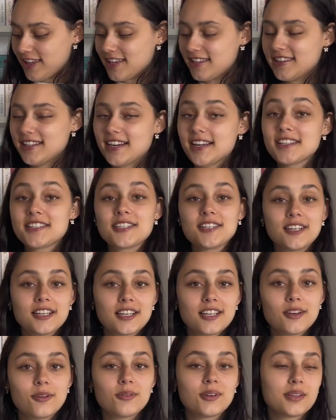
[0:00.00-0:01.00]
that I
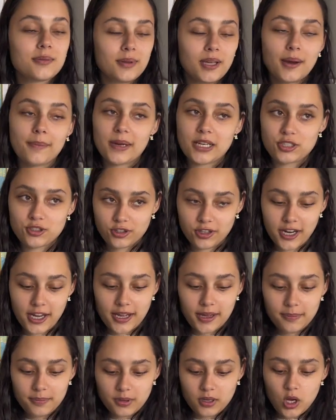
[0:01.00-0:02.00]
took with me on my
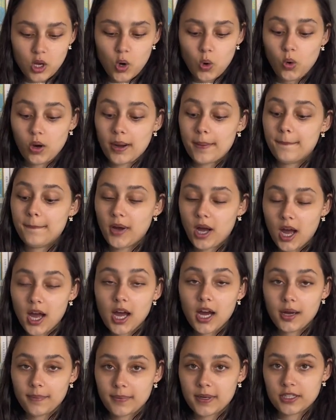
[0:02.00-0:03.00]
trip or I bought
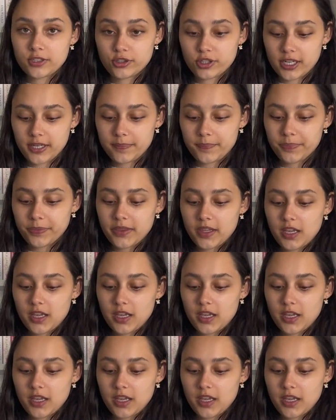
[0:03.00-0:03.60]
on my trip.